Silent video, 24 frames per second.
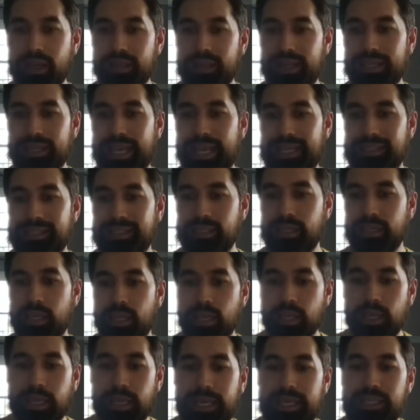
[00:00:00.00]
yes,
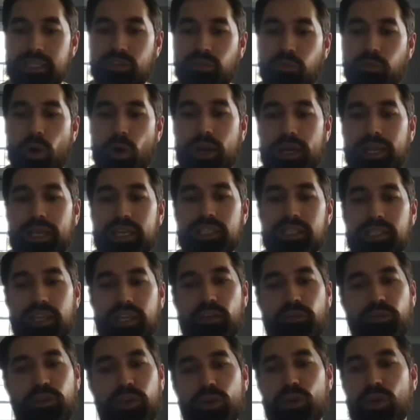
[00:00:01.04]

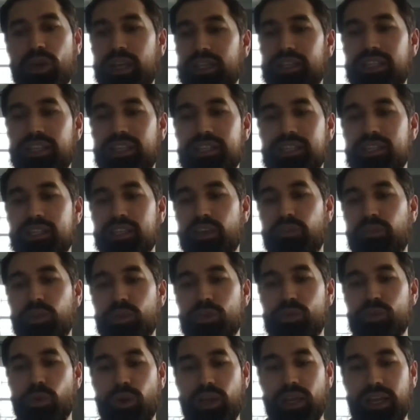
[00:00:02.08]
if you
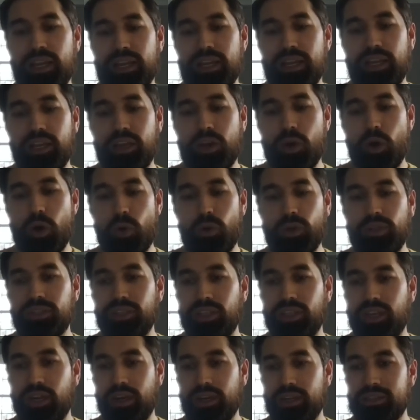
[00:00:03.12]
sort of gonna go into
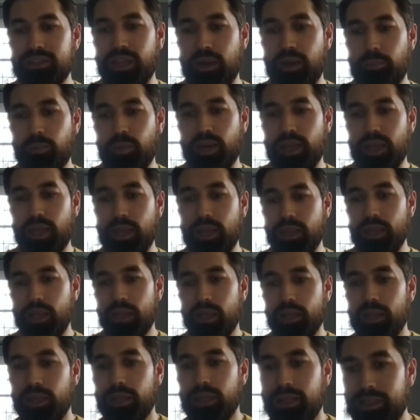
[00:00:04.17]
Kyrgyzstan
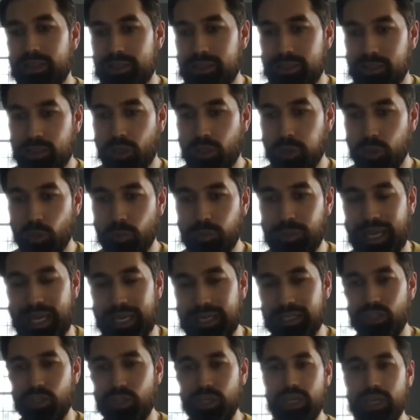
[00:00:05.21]
this Klub
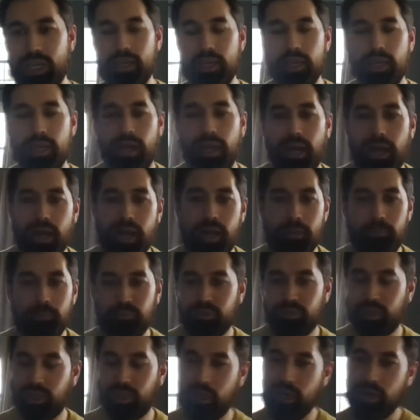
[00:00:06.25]
KG,
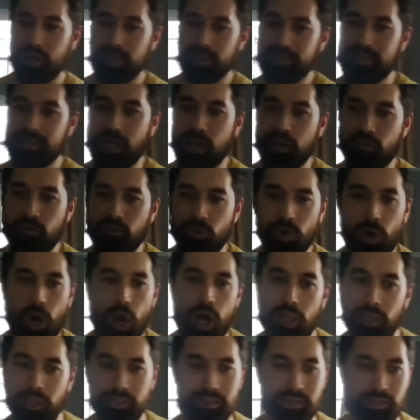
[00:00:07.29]
Kyrgyzstan, for
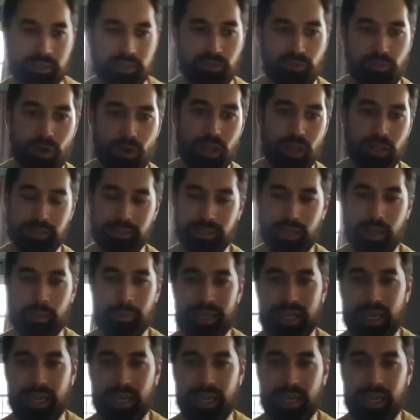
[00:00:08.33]
all its faults, I mean,